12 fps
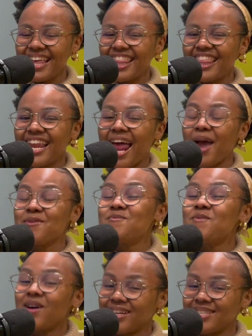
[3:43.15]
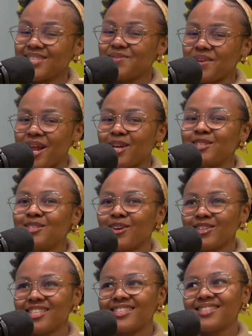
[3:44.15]
than I was when I
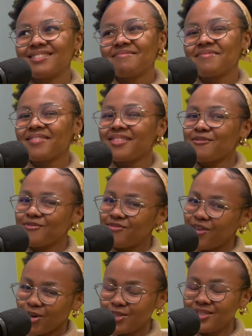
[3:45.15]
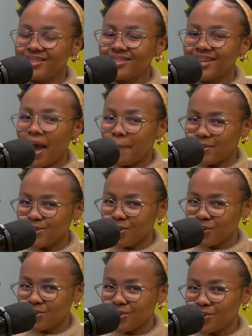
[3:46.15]
shot the first
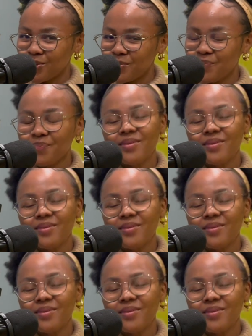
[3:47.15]
episode 2.